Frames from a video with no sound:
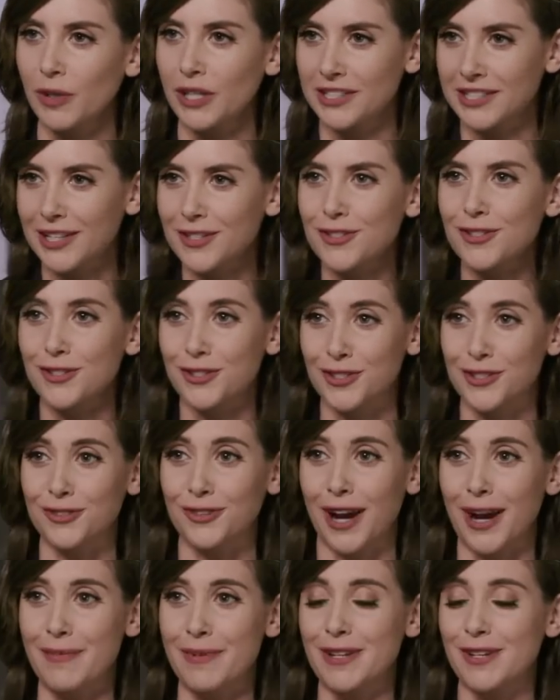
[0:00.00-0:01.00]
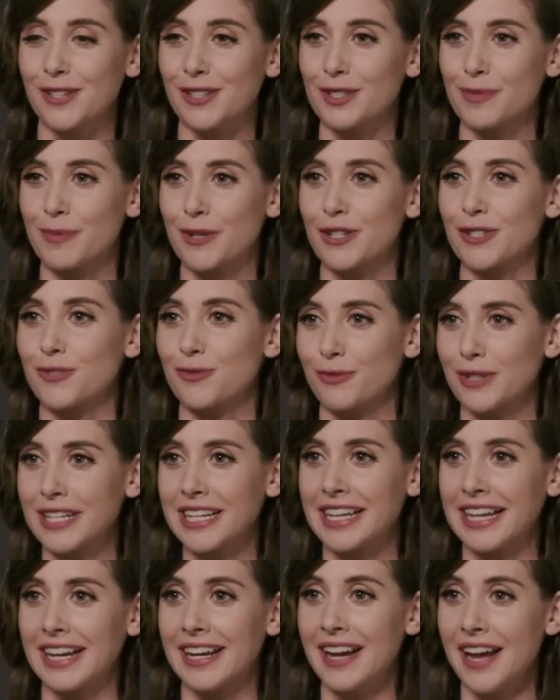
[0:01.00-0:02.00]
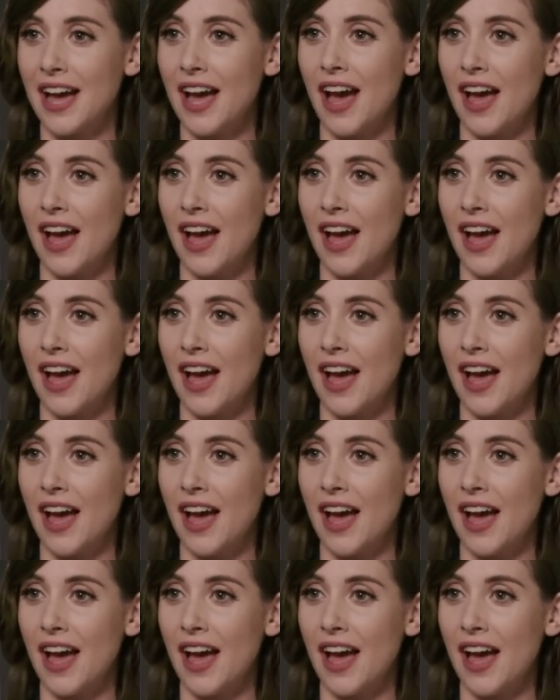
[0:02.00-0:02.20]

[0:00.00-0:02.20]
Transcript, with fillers: Because as you're describing your experience reading it,